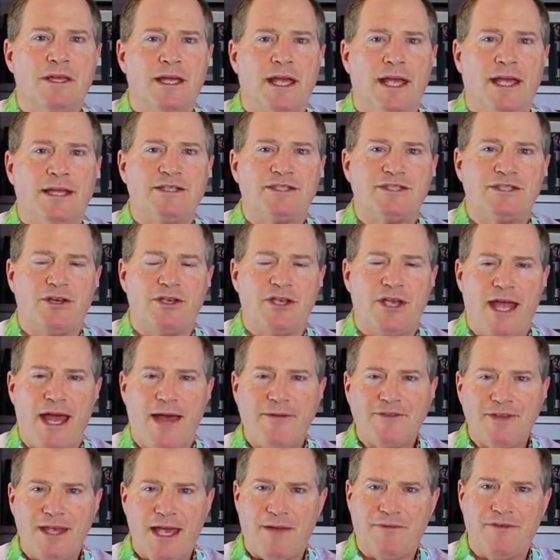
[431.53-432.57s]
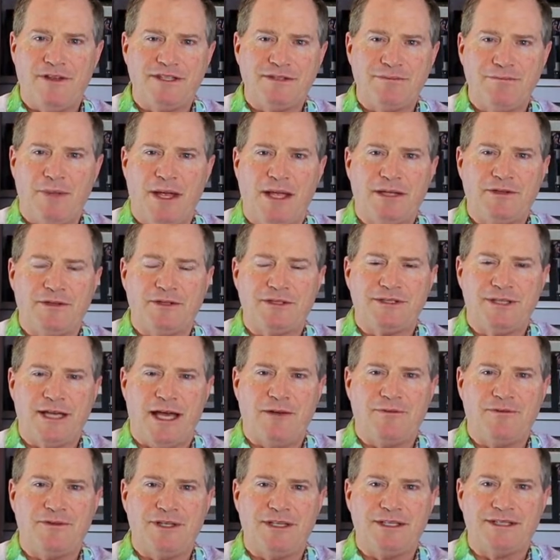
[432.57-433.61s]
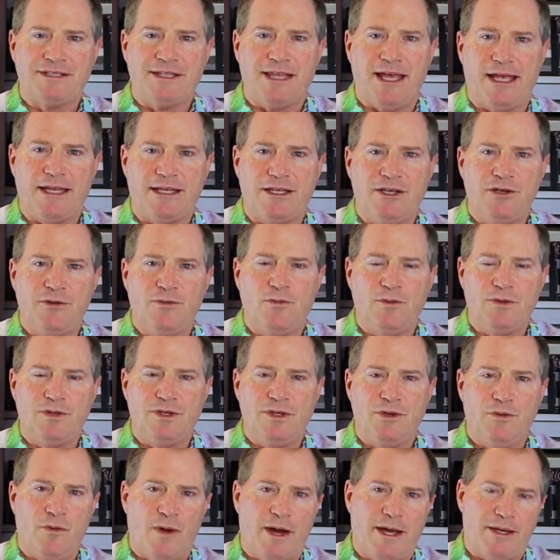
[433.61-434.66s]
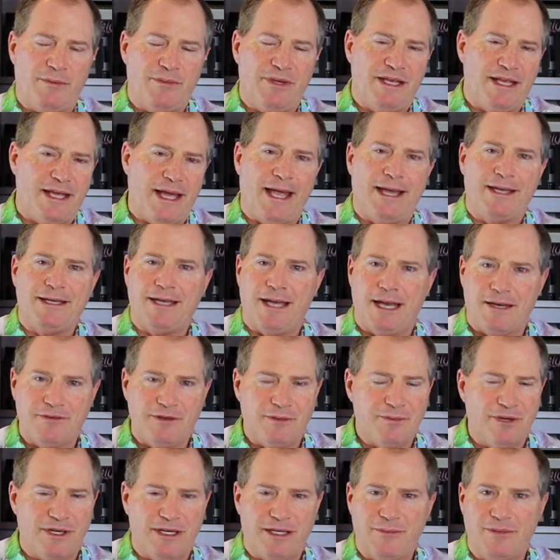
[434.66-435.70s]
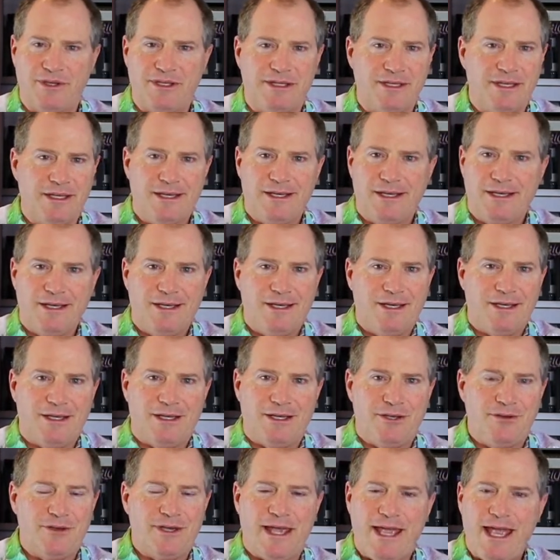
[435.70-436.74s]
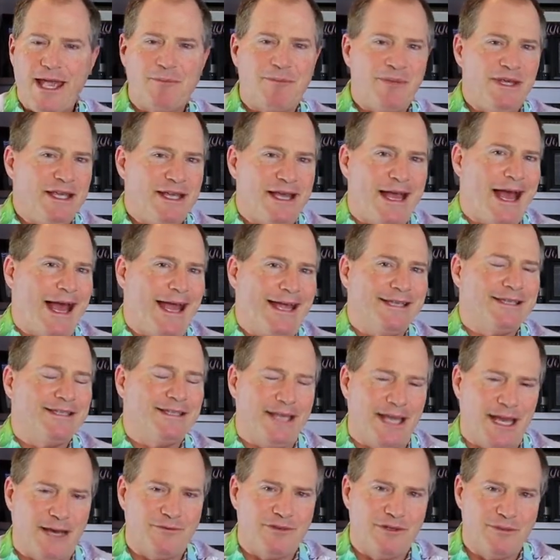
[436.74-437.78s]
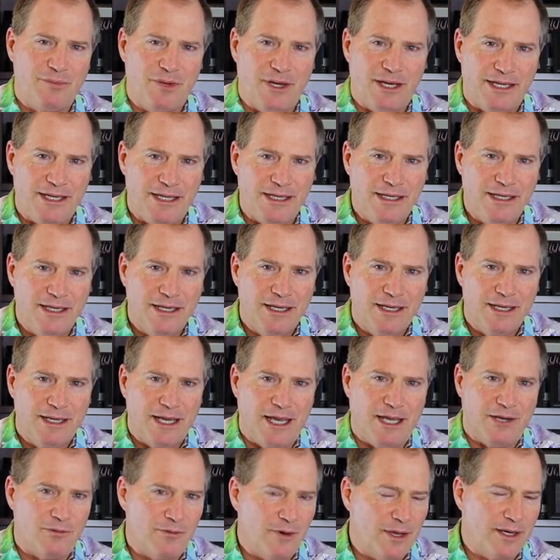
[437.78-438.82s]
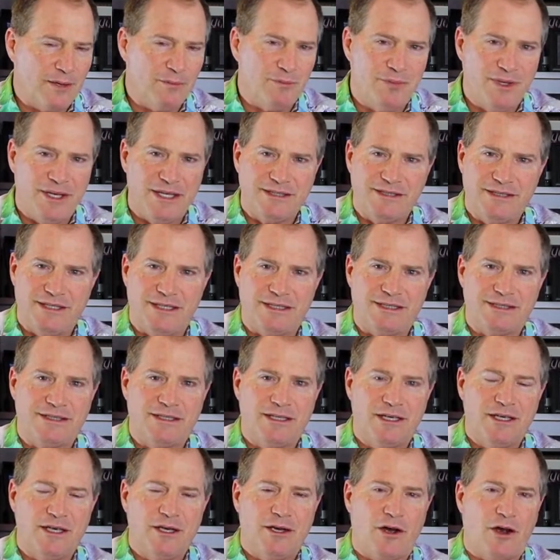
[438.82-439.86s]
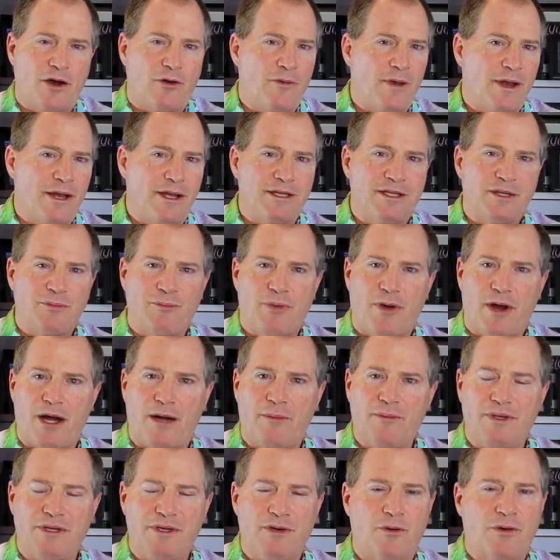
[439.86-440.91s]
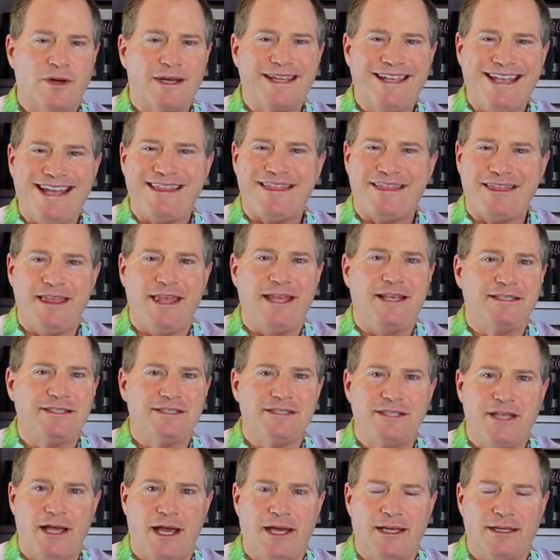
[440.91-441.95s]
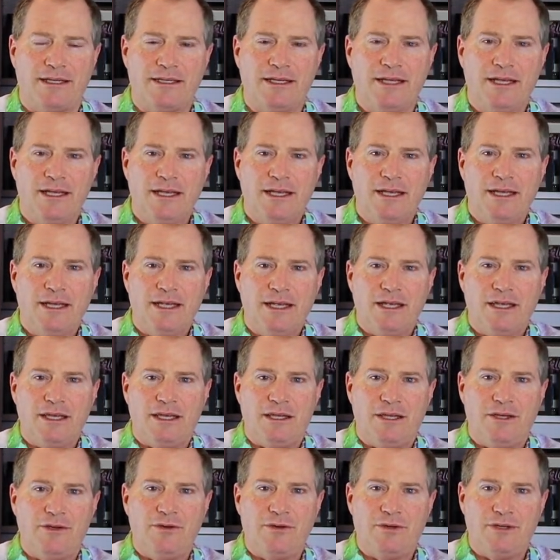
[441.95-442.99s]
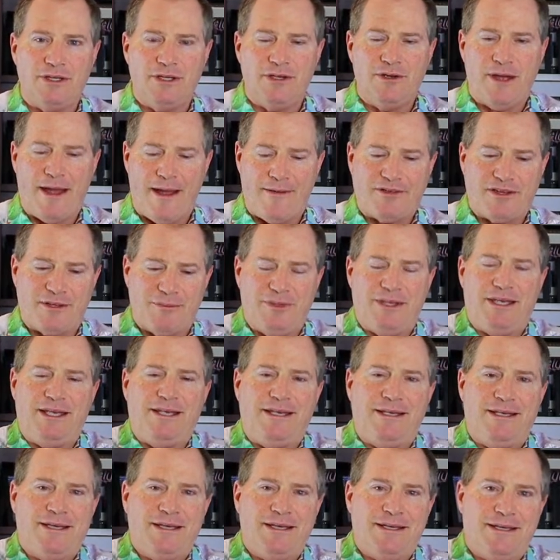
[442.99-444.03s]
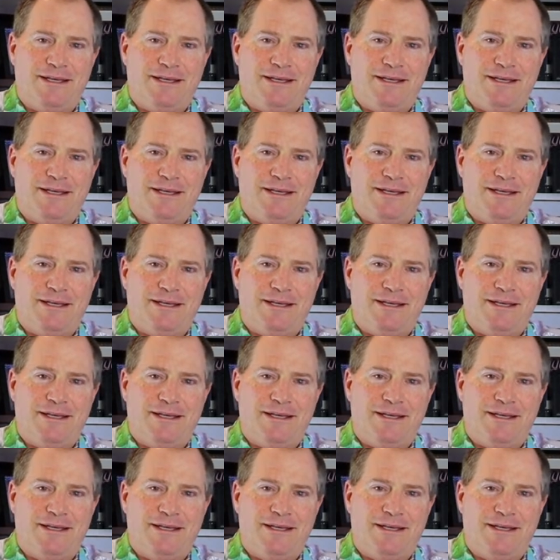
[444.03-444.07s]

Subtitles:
And so you have to have this mental toughness that you want to be kind to everybody, but you can't be kind to everybody and run a business or run a department or get things done. You have to be,